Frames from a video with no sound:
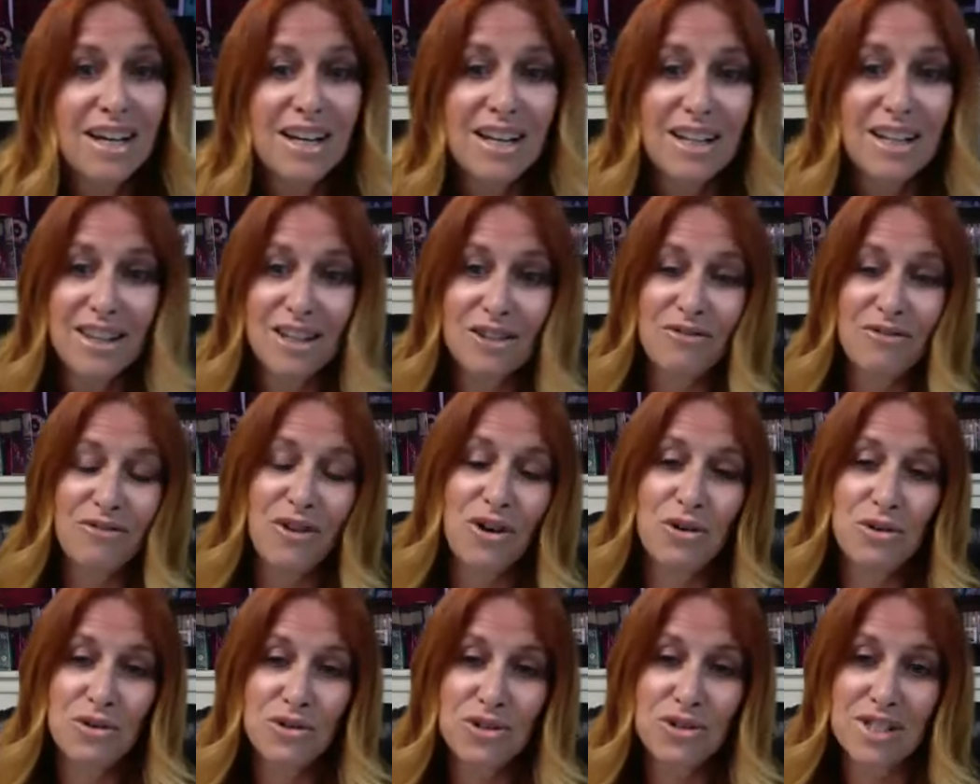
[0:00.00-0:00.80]
the
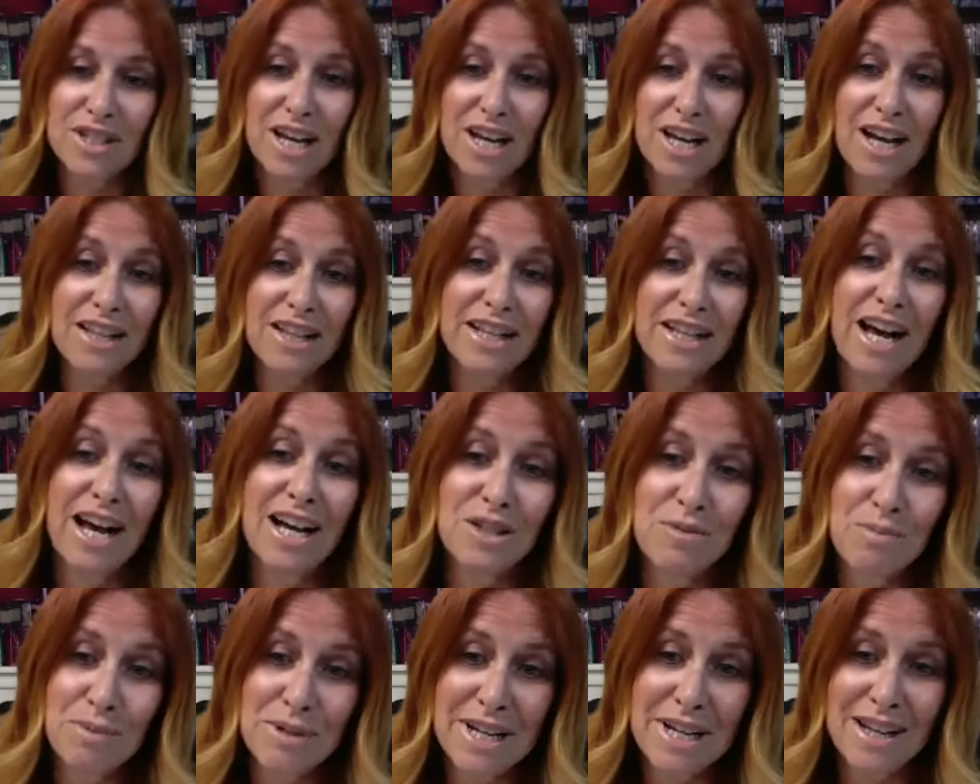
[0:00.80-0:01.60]
folks at the
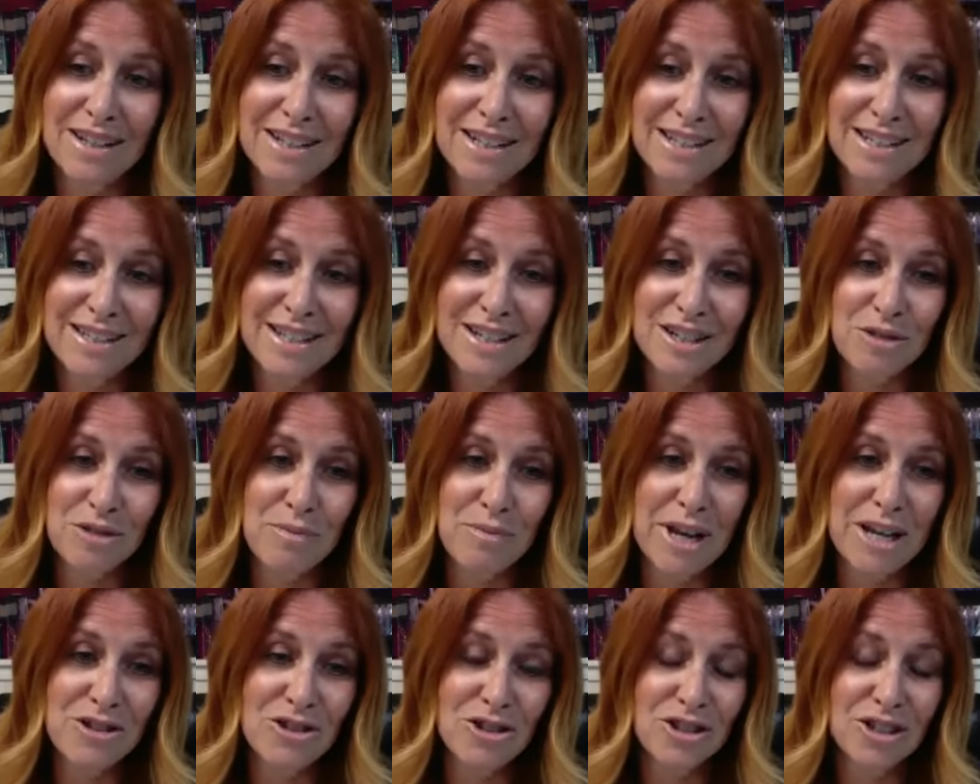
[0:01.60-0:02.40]
Hospitality Sales
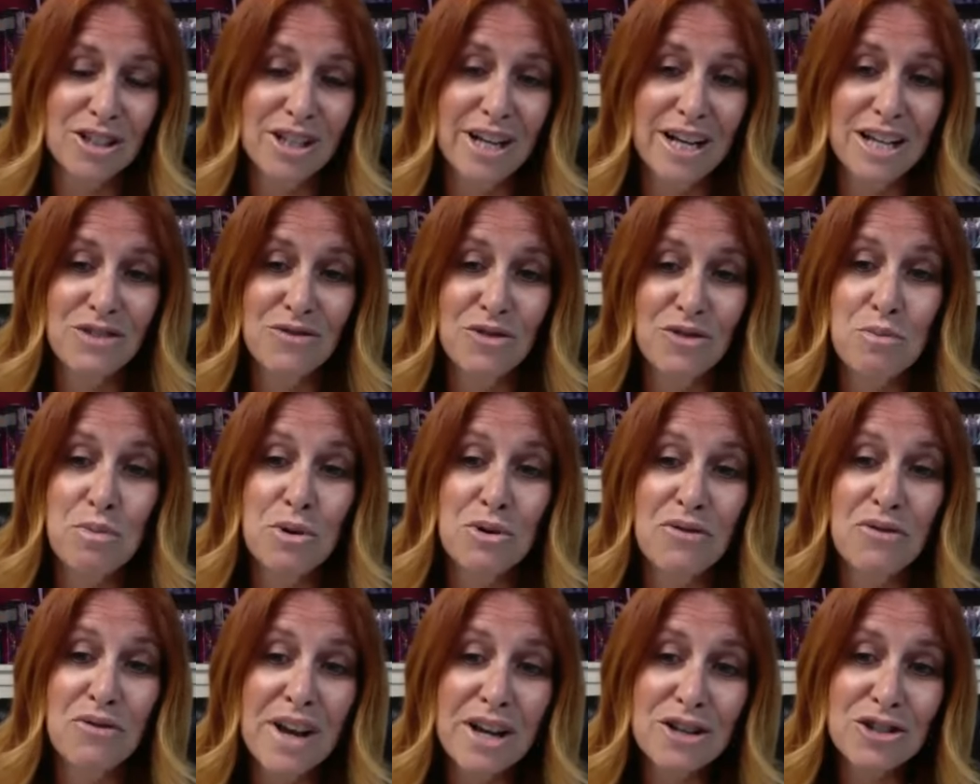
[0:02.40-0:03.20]
Masterclass, for
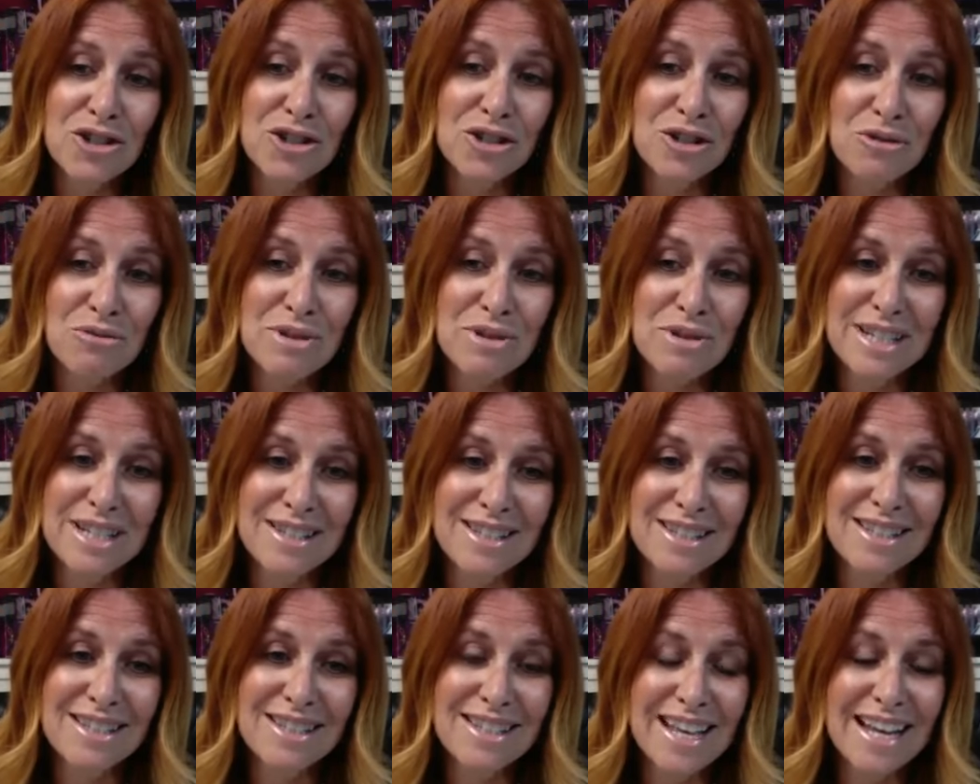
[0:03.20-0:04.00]
professional
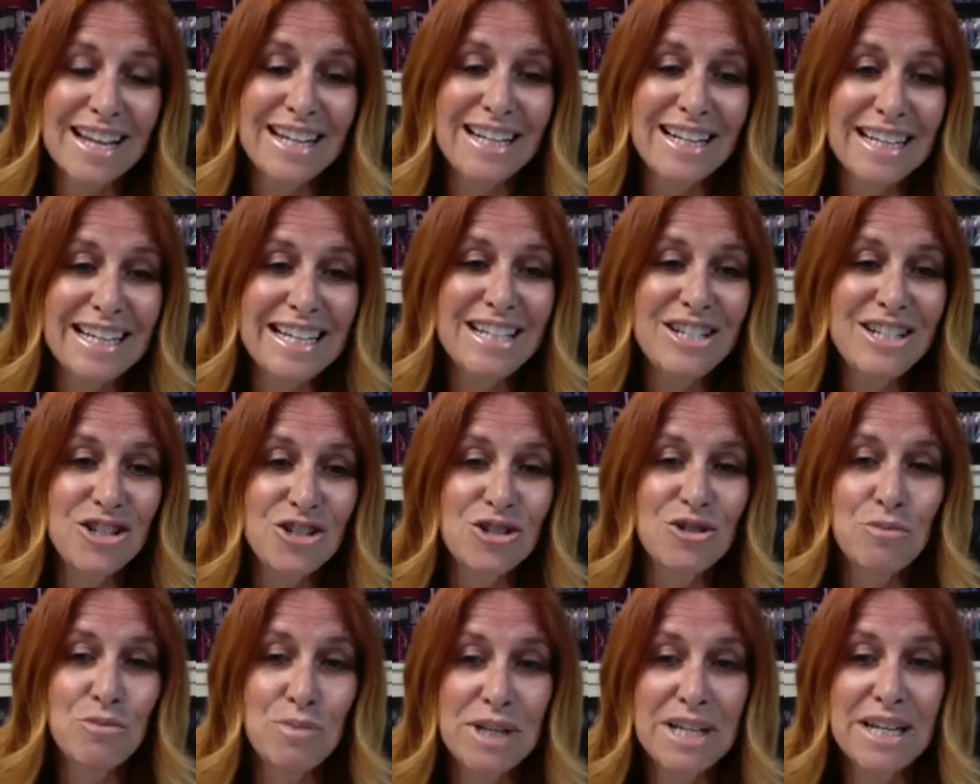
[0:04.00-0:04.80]
reasons, they need
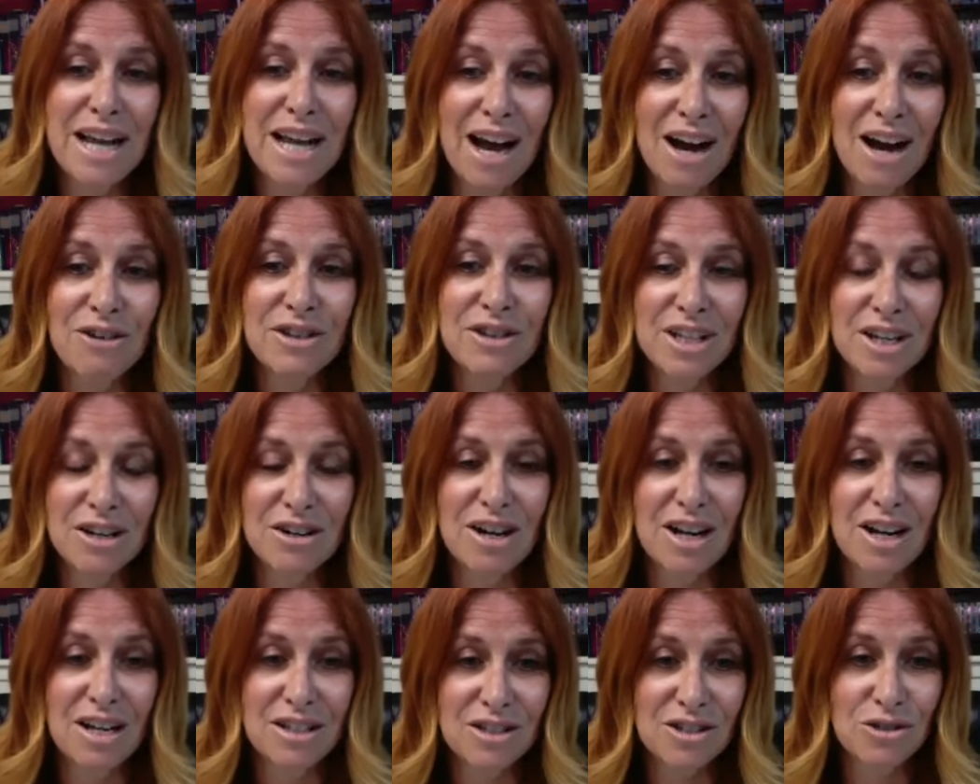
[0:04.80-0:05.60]
to be out
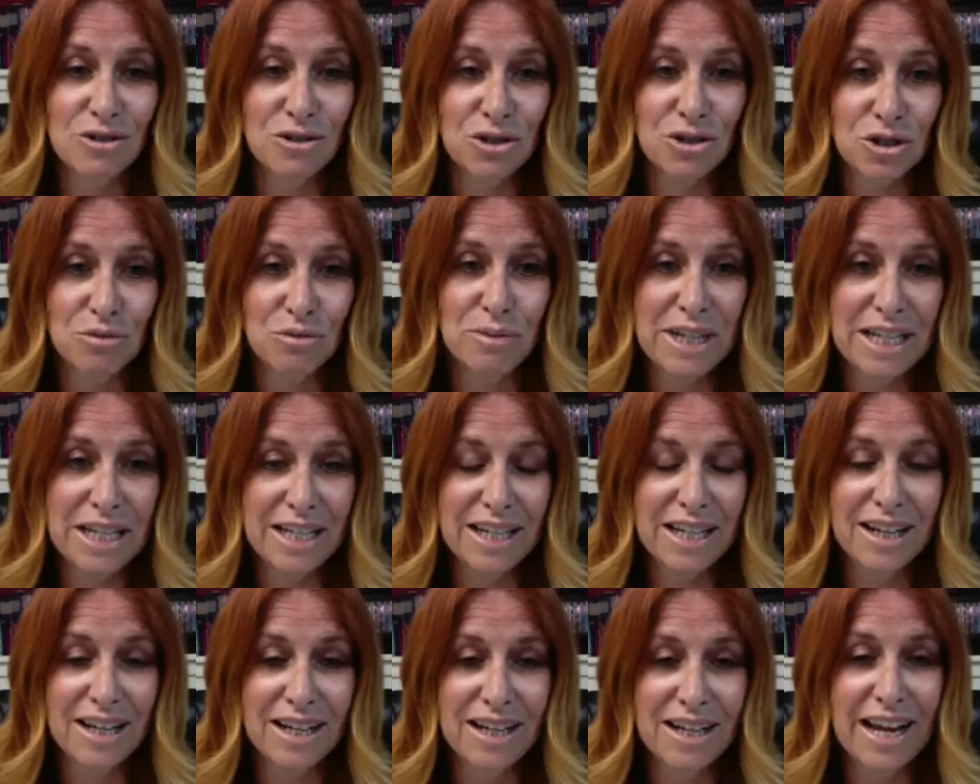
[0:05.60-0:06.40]
there on social
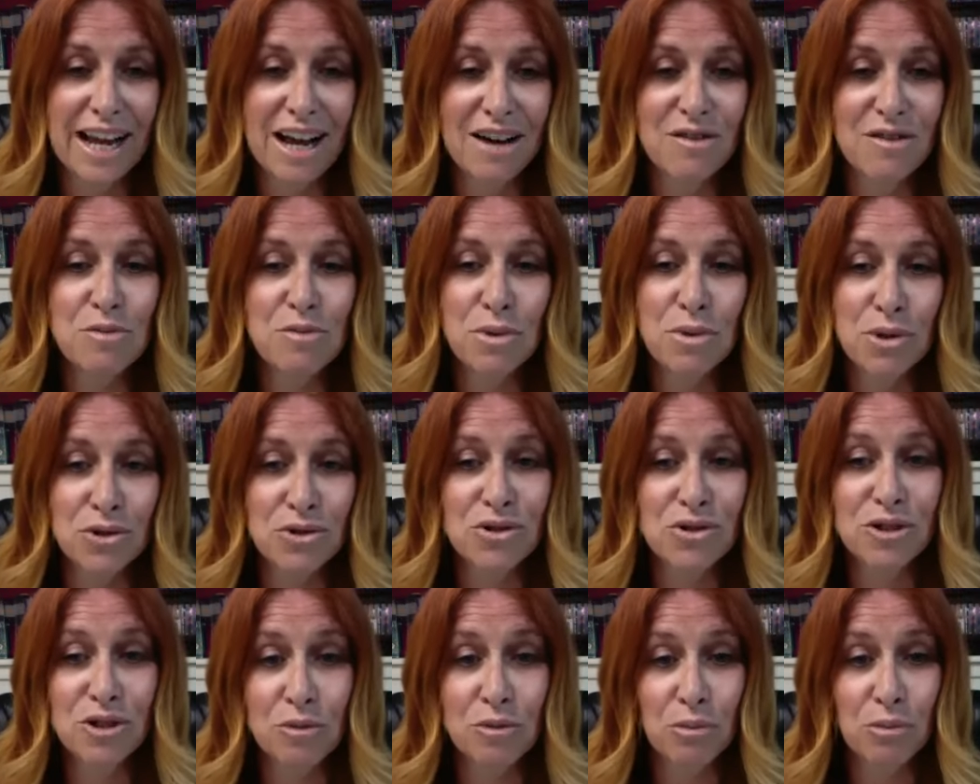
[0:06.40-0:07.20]
media and have a
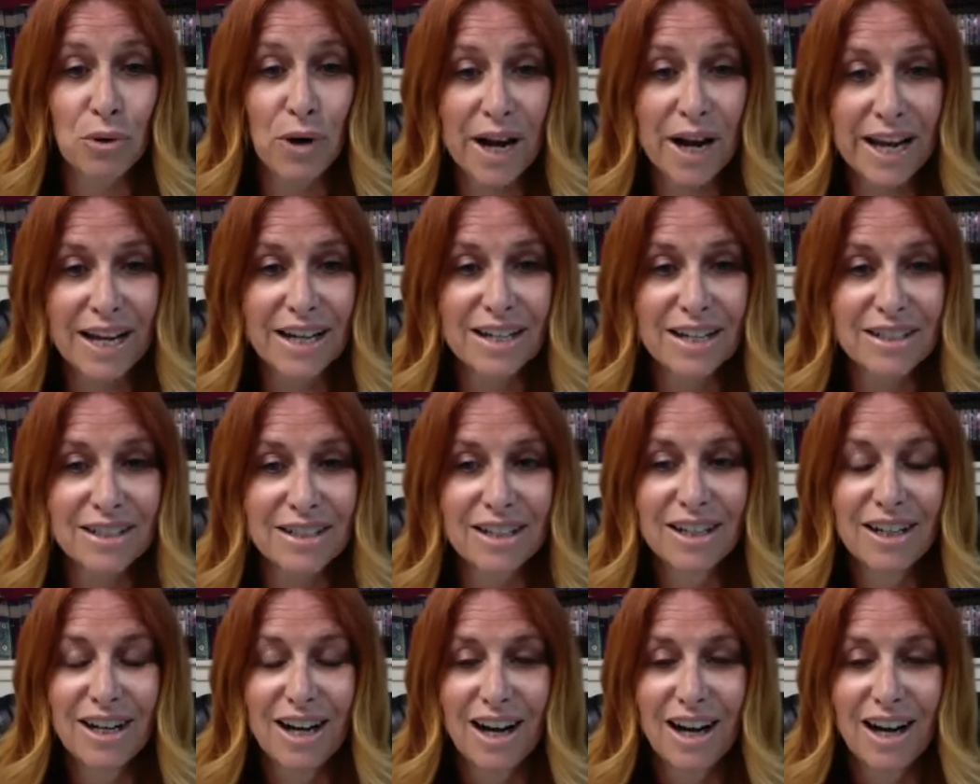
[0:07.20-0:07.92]
personal brand,